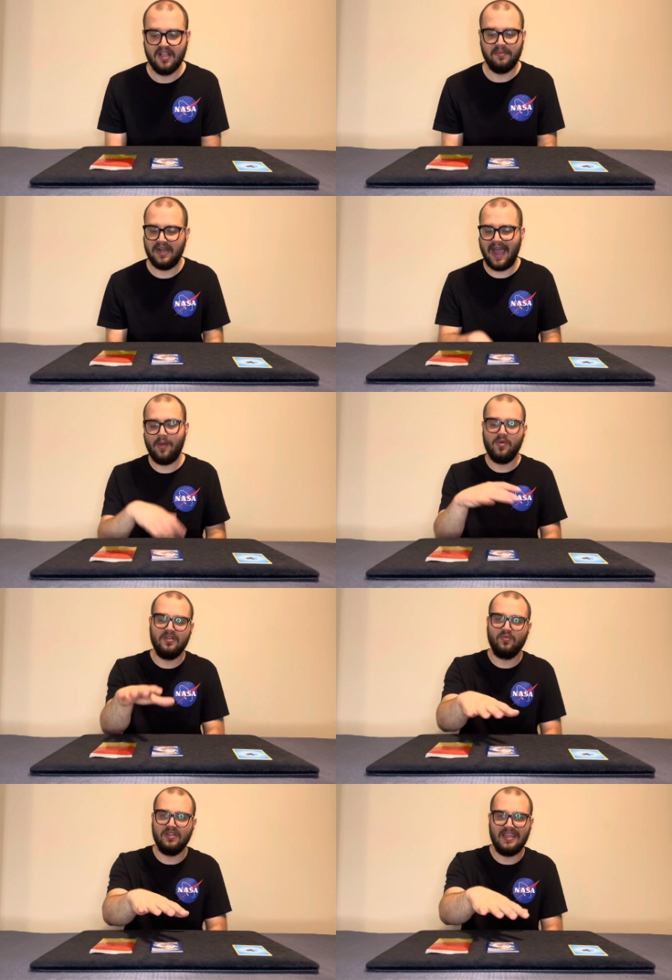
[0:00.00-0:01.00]
But I
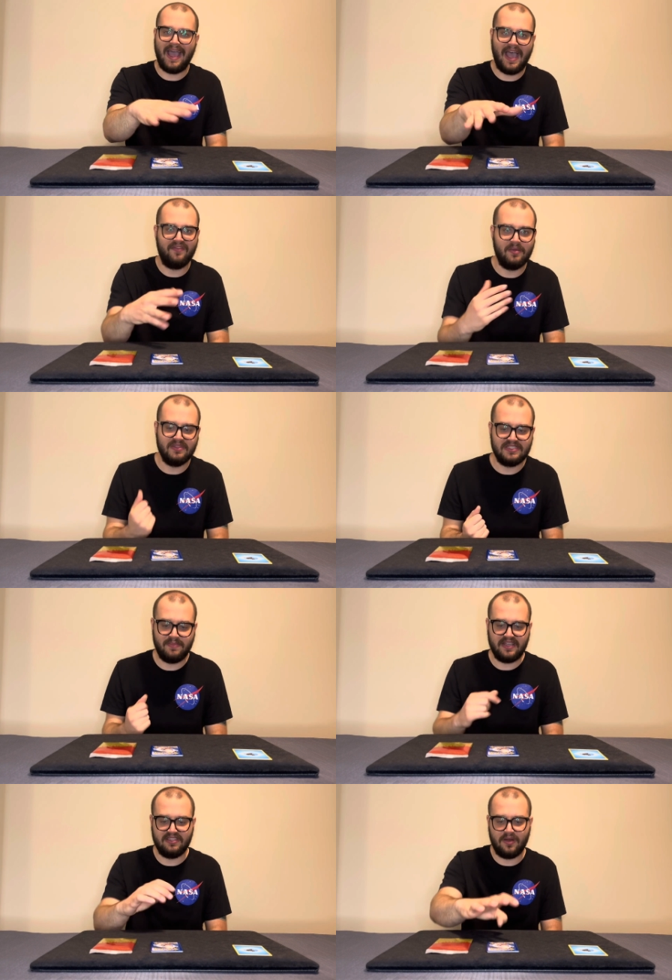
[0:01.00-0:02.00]
wouldn't really have them
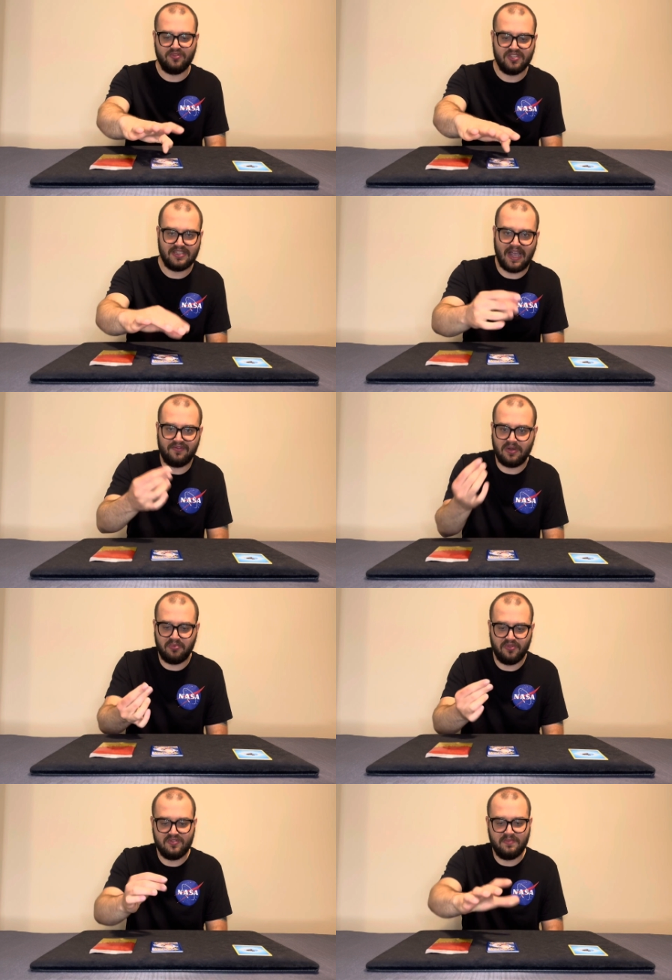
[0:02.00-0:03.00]
inspected. I would just, after I
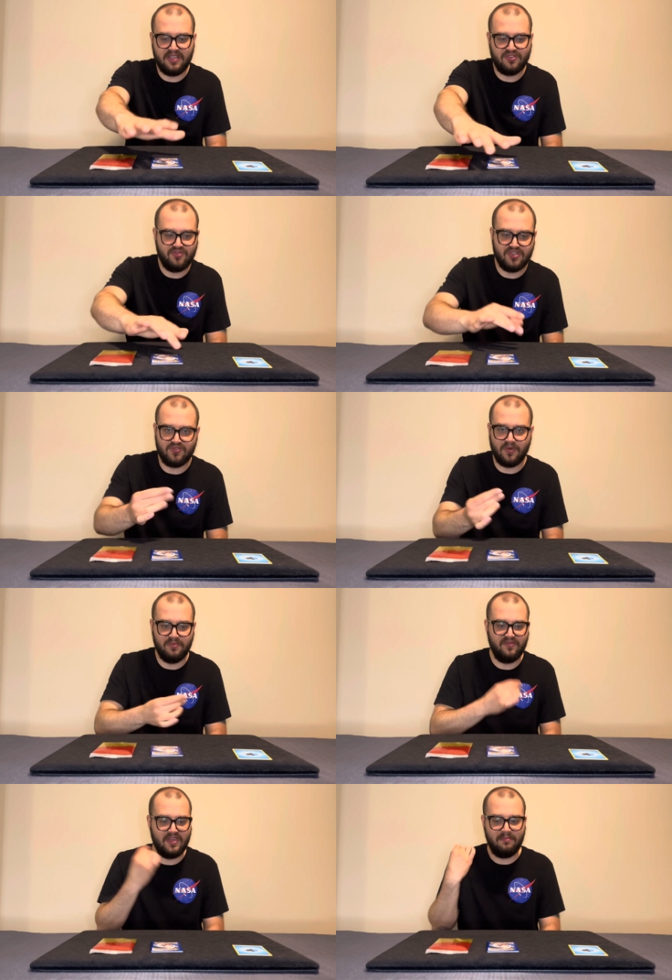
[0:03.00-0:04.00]
produce Pikachu, just
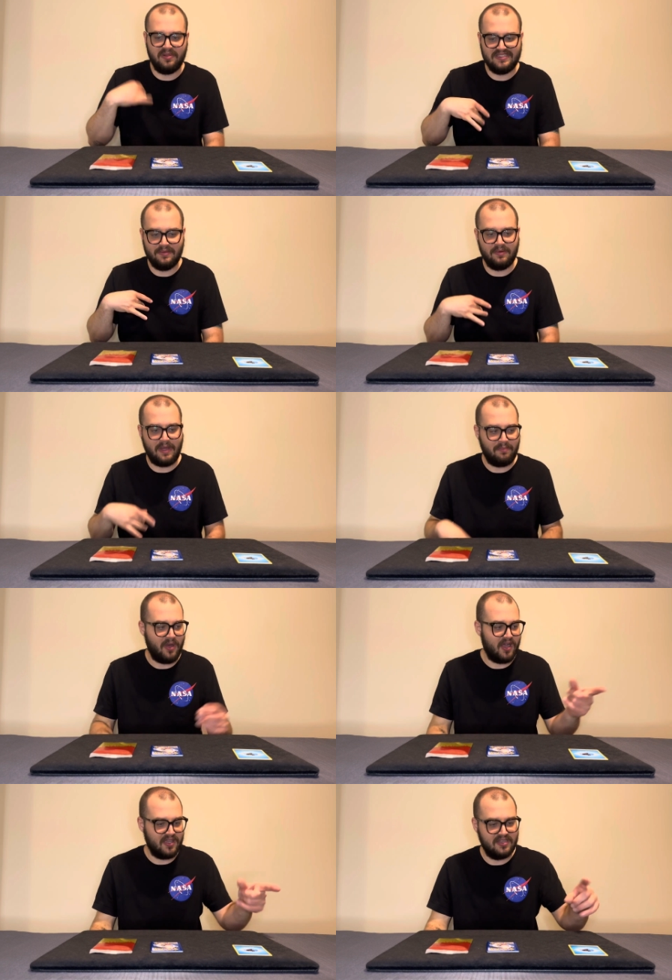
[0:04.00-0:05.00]
remove them, place them in my
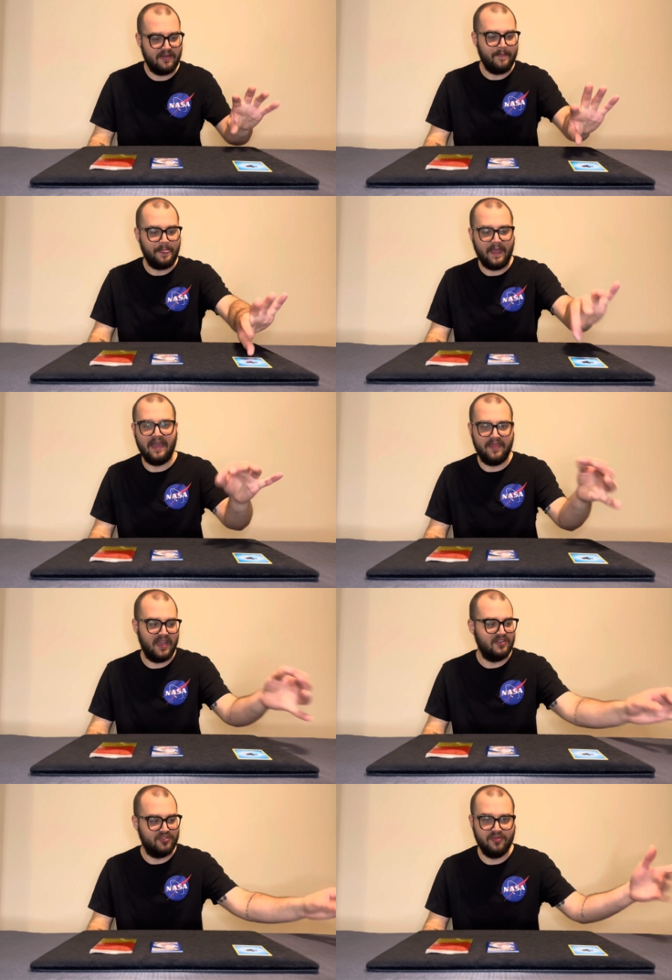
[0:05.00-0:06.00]
pocket, and
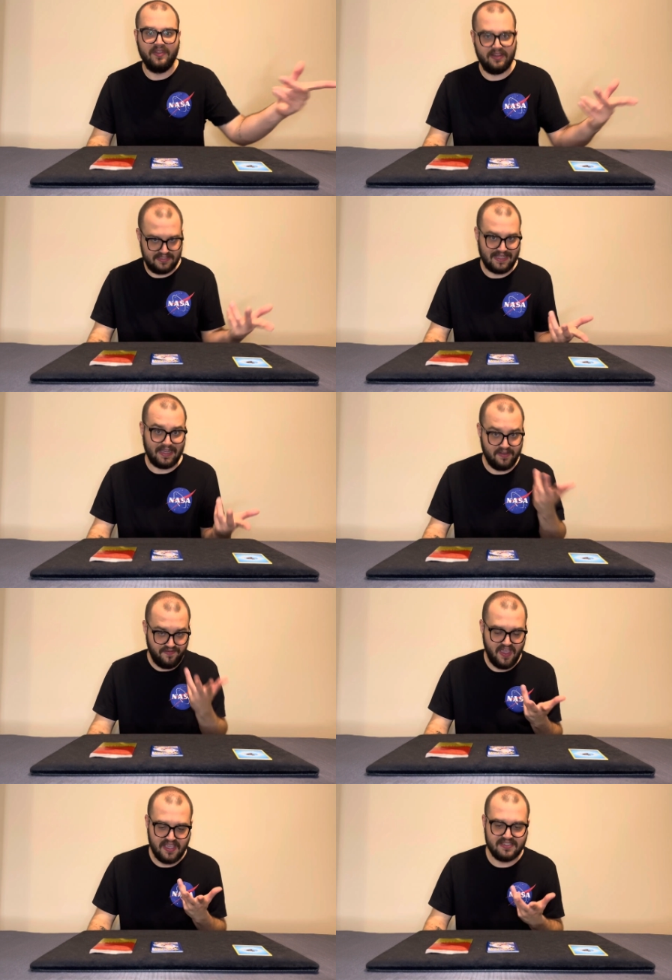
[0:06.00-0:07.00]
then do the second
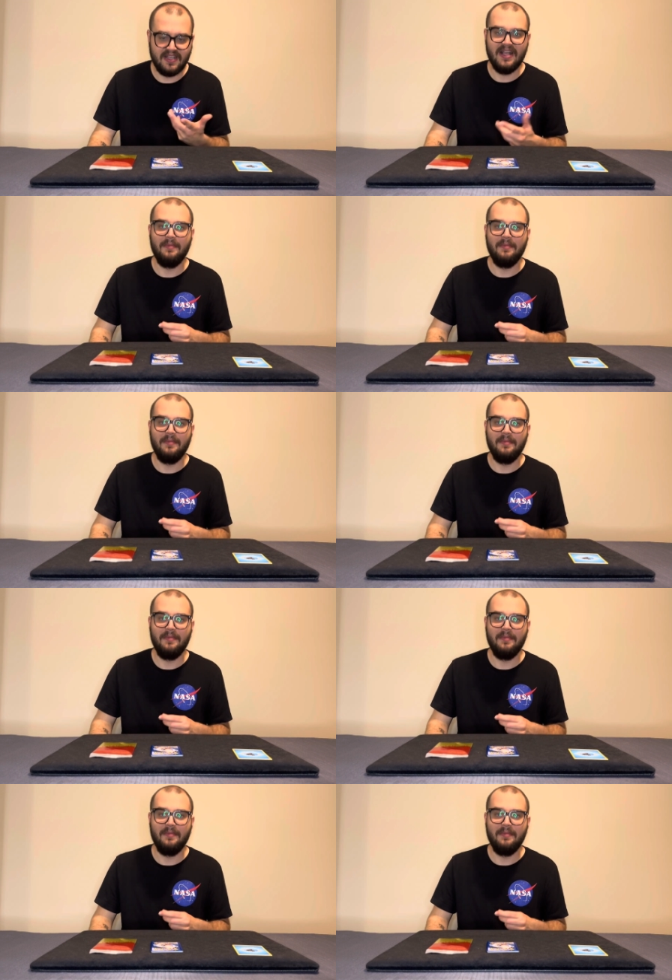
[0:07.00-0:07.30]
phase.